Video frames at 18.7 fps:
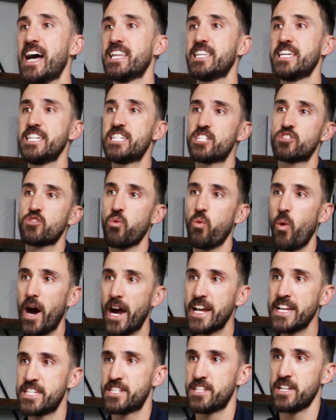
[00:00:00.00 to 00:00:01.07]
at least
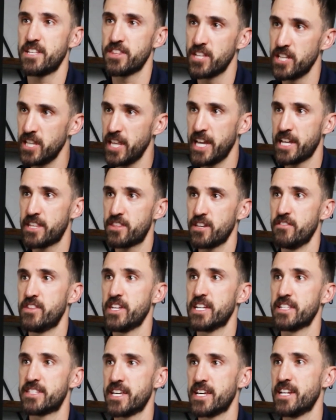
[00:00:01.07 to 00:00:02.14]
twice the length of
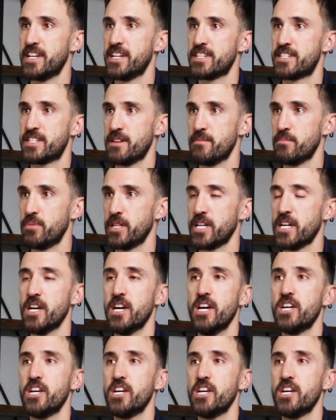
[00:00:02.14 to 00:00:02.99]
the antenna assembly.